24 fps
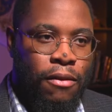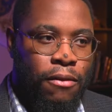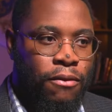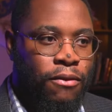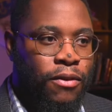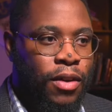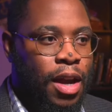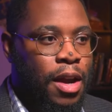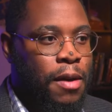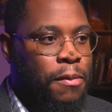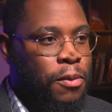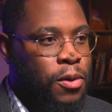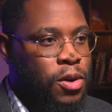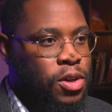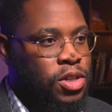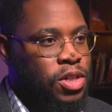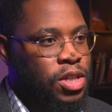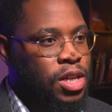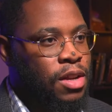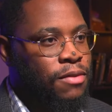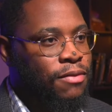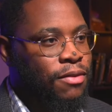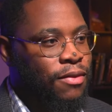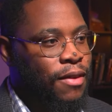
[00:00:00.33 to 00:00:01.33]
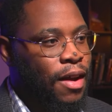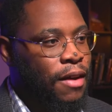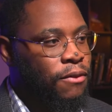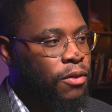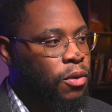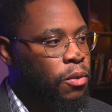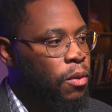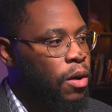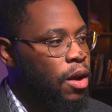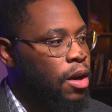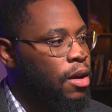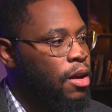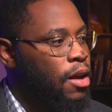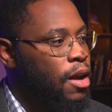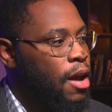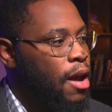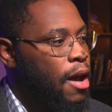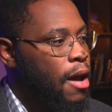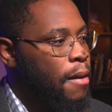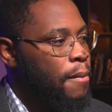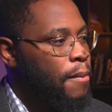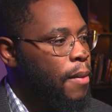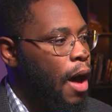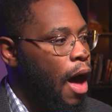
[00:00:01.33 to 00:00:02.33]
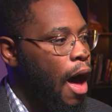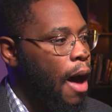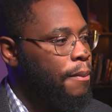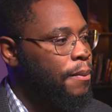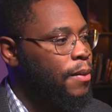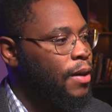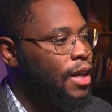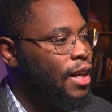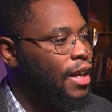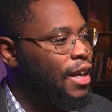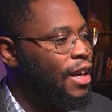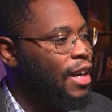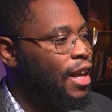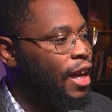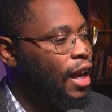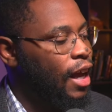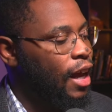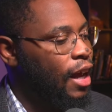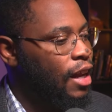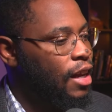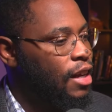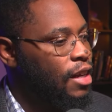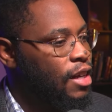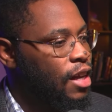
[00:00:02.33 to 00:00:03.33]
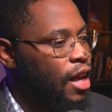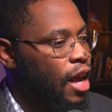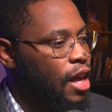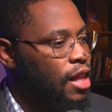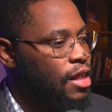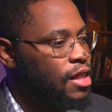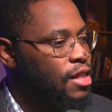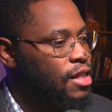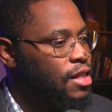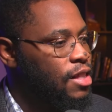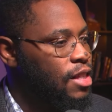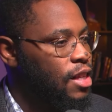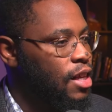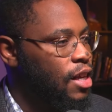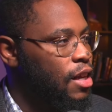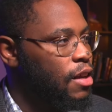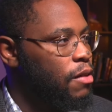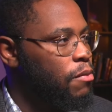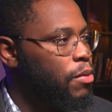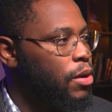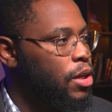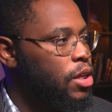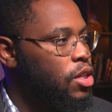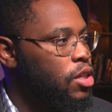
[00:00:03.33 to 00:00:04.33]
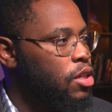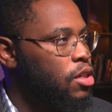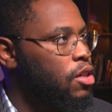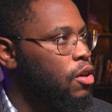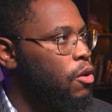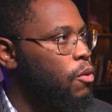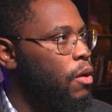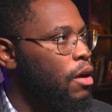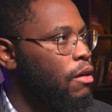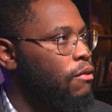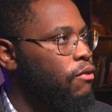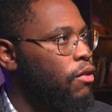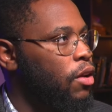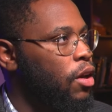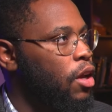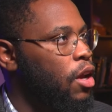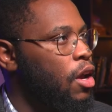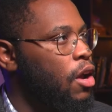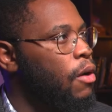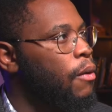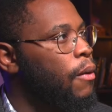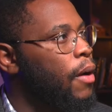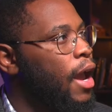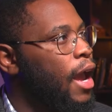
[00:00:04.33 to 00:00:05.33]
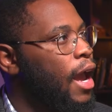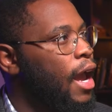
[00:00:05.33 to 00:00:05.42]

Very appreciative of everyone popping in and seeing, but just a quick video.